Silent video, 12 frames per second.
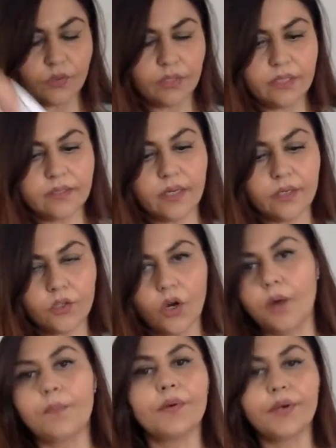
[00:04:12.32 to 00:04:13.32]
these are the
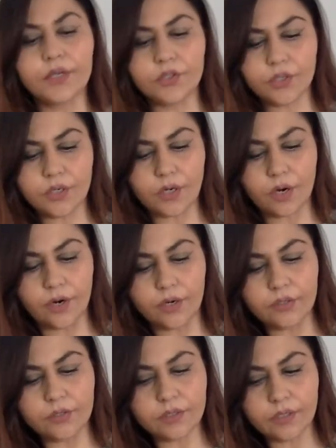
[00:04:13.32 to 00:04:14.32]
operation
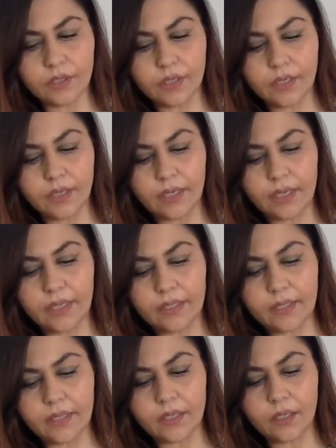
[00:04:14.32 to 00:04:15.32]
cards, and
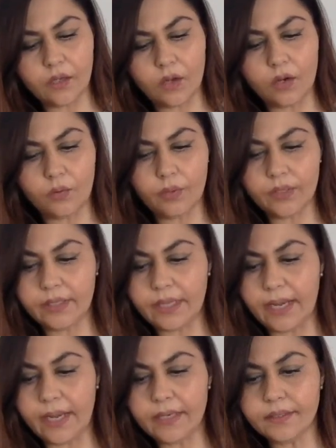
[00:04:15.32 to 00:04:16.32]
then along with
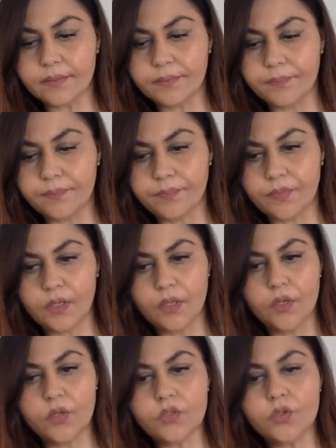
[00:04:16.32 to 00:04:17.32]
that,
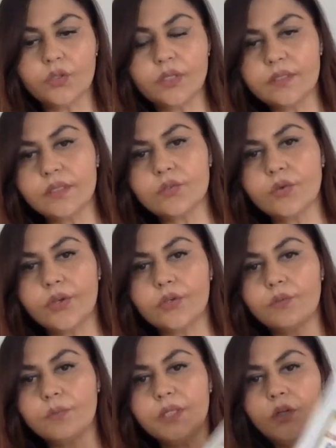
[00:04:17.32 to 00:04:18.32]
so this is going to
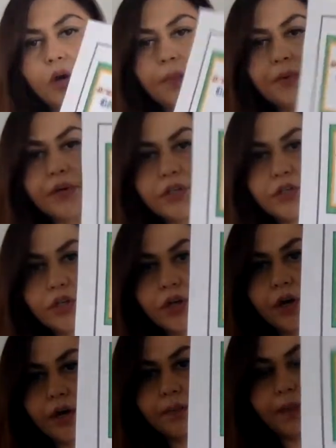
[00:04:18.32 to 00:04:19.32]
be the operation card